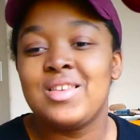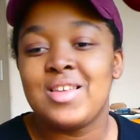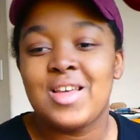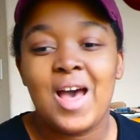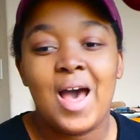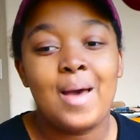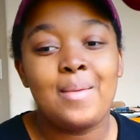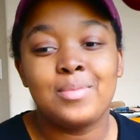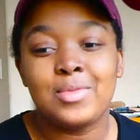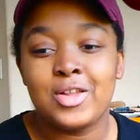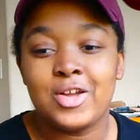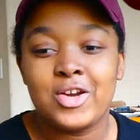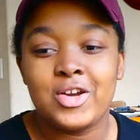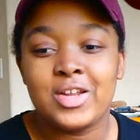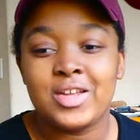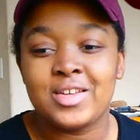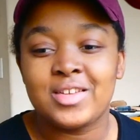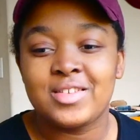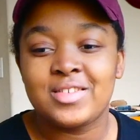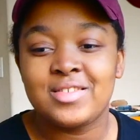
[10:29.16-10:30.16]
I'm
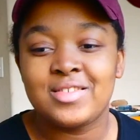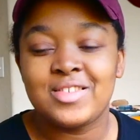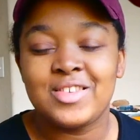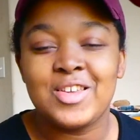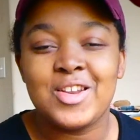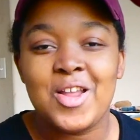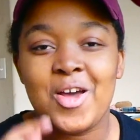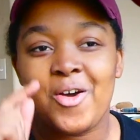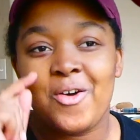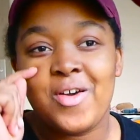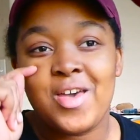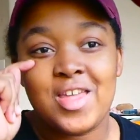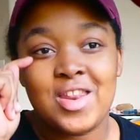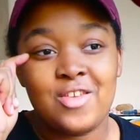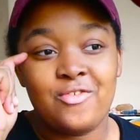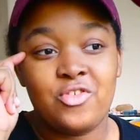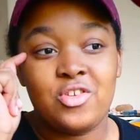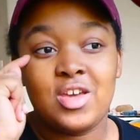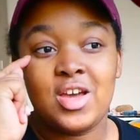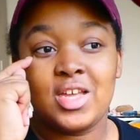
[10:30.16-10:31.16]
learning, you know, and
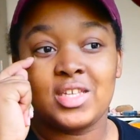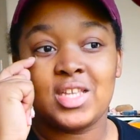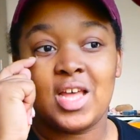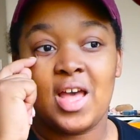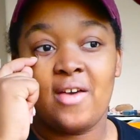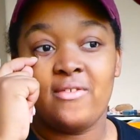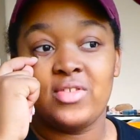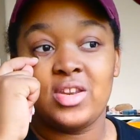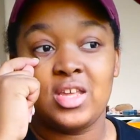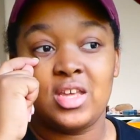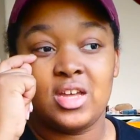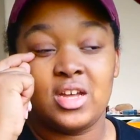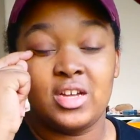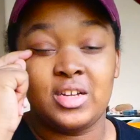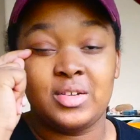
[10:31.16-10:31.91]
if you guys have any